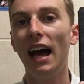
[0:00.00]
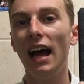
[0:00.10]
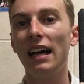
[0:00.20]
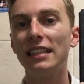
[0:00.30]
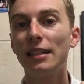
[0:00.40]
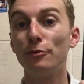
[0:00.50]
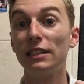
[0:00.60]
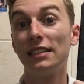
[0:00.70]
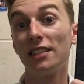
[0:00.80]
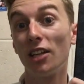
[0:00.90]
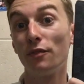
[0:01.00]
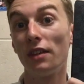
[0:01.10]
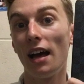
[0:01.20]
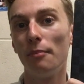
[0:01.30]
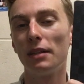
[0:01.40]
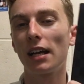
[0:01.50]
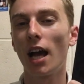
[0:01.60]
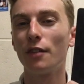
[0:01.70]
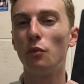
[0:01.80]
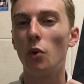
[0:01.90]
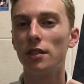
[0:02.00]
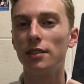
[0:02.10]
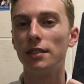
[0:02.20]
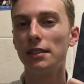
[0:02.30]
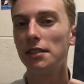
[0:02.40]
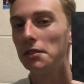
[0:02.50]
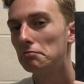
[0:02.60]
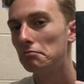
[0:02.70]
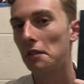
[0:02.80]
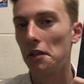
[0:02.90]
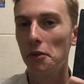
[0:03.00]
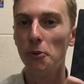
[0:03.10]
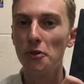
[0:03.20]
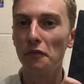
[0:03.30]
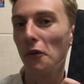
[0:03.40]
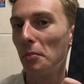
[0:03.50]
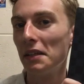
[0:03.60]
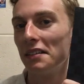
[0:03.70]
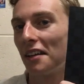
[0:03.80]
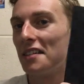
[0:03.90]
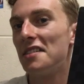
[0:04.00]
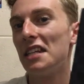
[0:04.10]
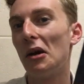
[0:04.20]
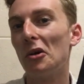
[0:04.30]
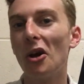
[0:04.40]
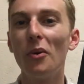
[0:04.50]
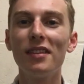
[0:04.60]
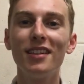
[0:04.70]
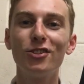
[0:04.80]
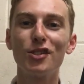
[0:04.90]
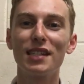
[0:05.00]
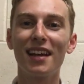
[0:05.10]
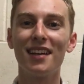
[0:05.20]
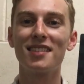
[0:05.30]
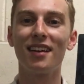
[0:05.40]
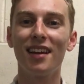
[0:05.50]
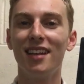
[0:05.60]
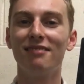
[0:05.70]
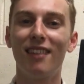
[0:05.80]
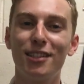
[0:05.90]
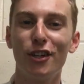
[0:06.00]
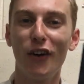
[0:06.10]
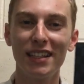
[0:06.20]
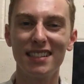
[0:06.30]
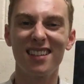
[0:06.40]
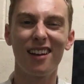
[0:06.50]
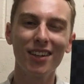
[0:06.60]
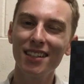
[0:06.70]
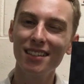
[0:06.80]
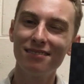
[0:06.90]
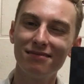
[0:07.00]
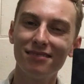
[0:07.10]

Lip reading: and I'm really excited for that, but I kind of wanted to use it for a bit and kind of see how I go with it, just in case I don't know, I didn't like it.